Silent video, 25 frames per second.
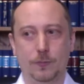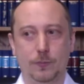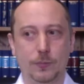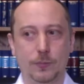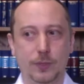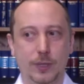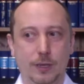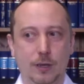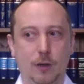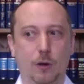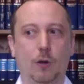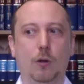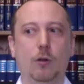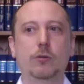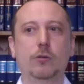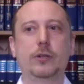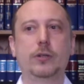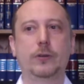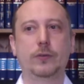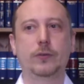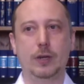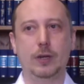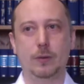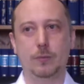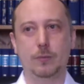the old
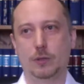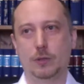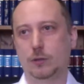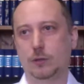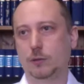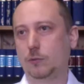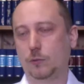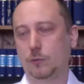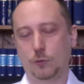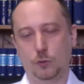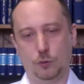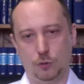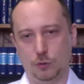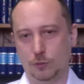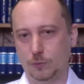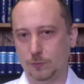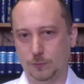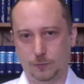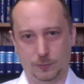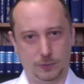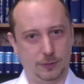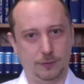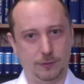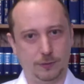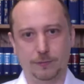agreement should
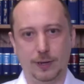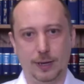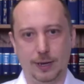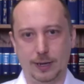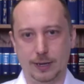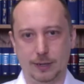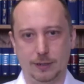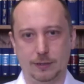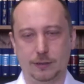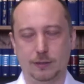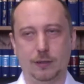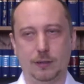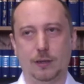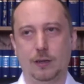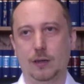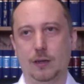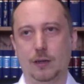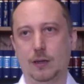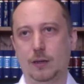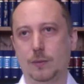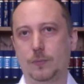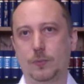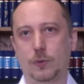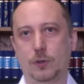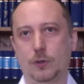suffice,
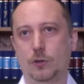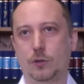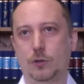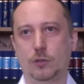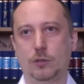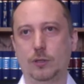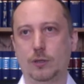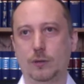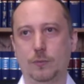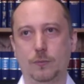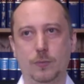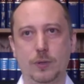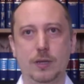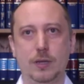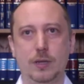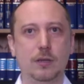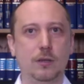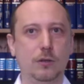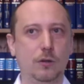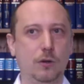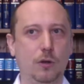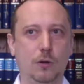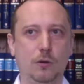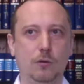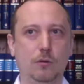because there'll be
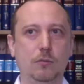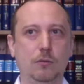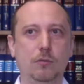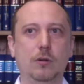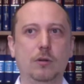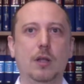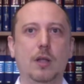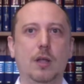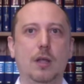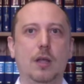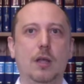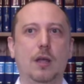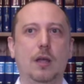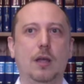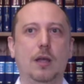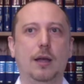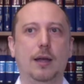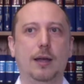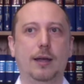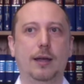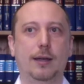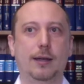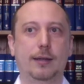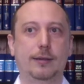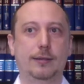no
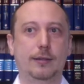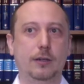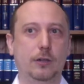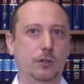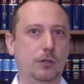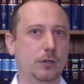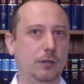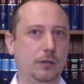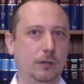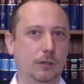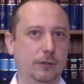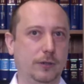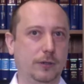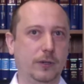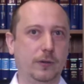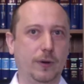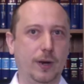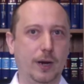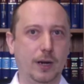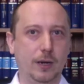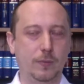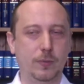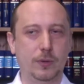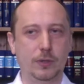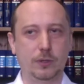additional
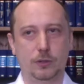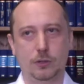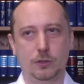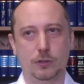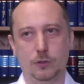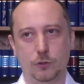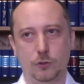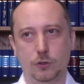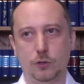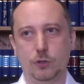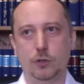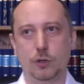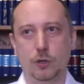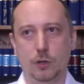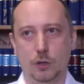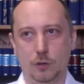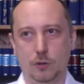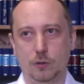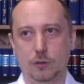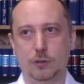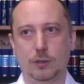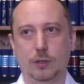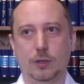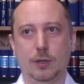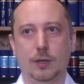requirements
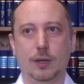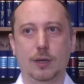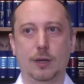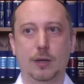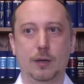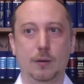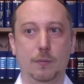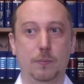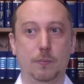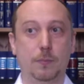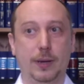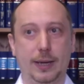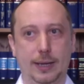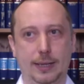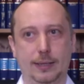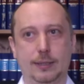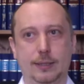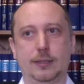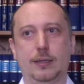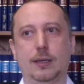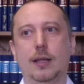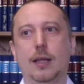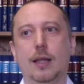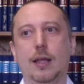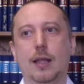introduced. But
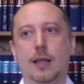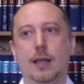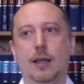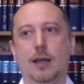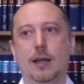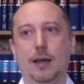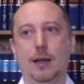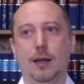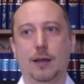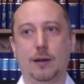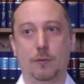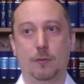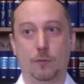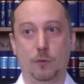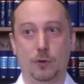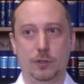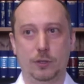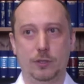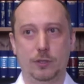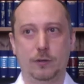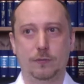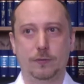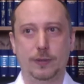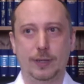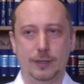what
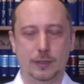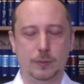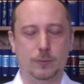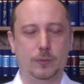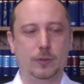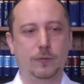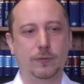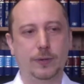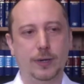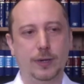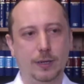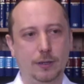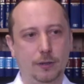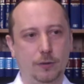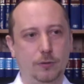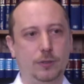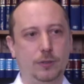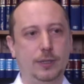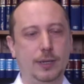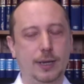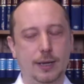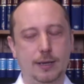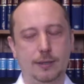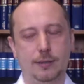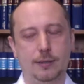the flexible furlough
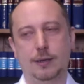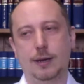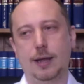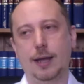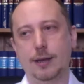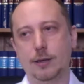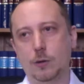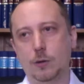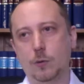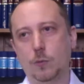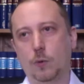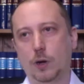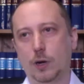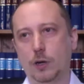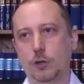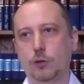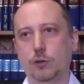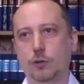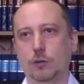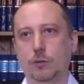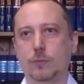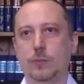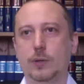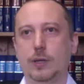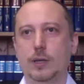say, that any work
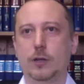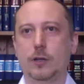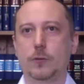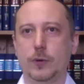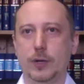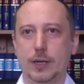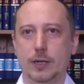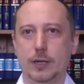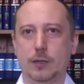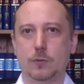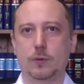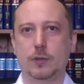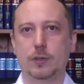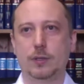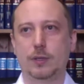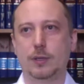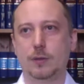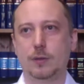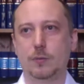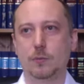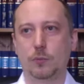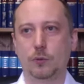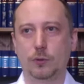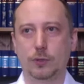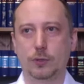should be agreed with
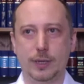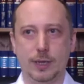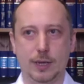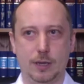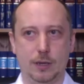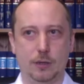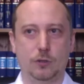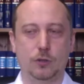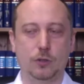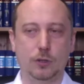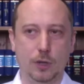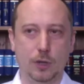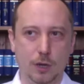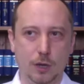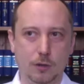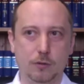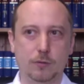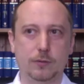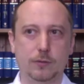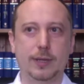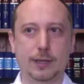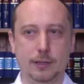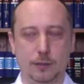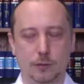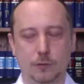the employee.
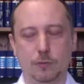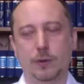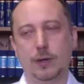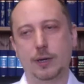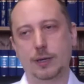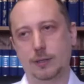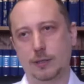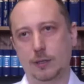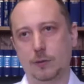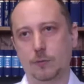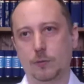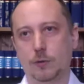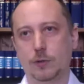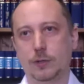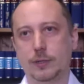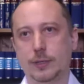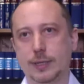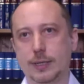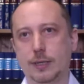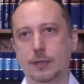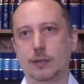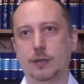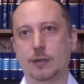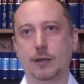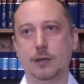So that's why they will
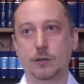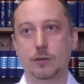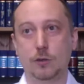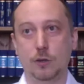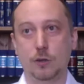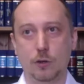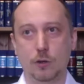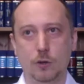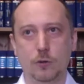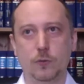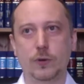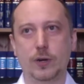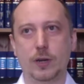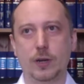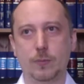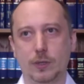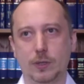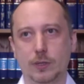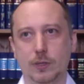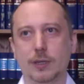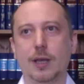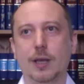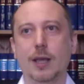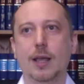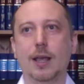need a new
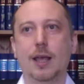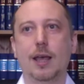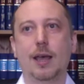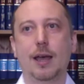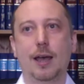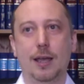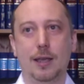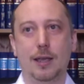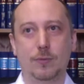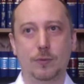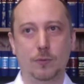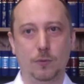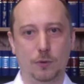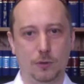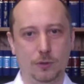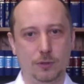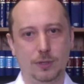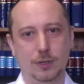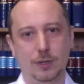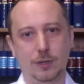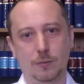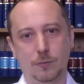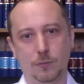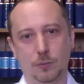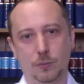agreement if they want
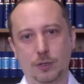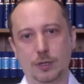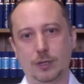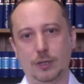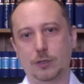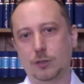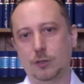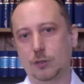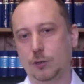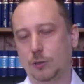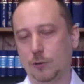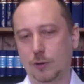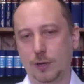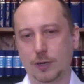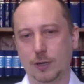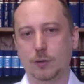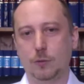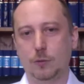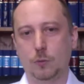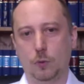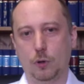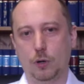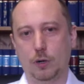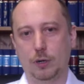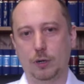the employee to do any
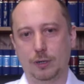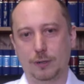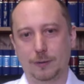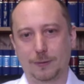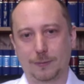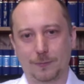work.